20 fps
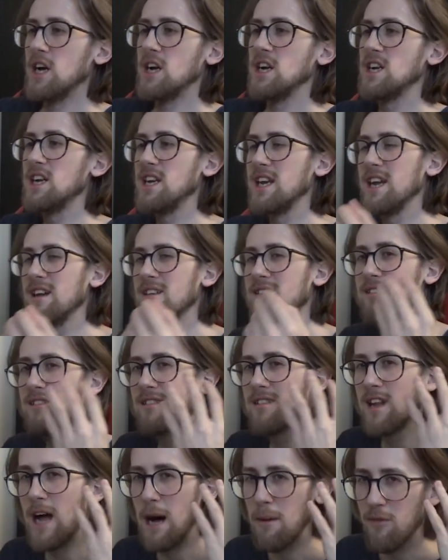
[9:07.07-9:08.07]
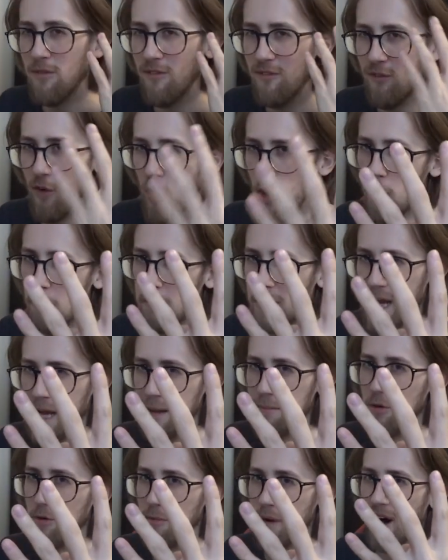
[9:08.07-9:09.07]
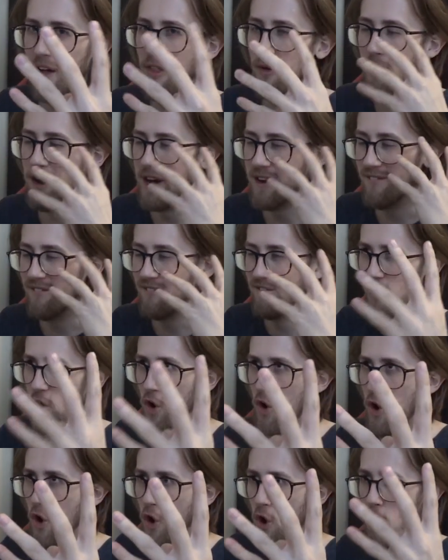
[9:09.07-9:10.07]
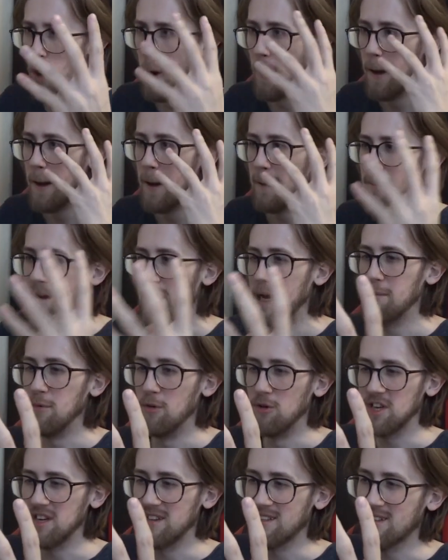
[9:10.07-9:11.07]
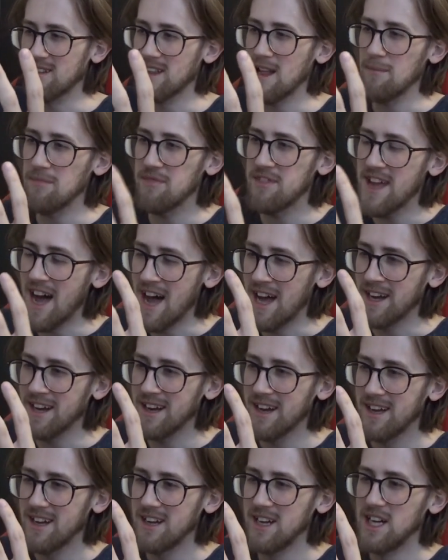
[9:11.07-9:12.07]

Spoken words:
She has slapped 4 people, by the way. 4 people. She's slapped Dan.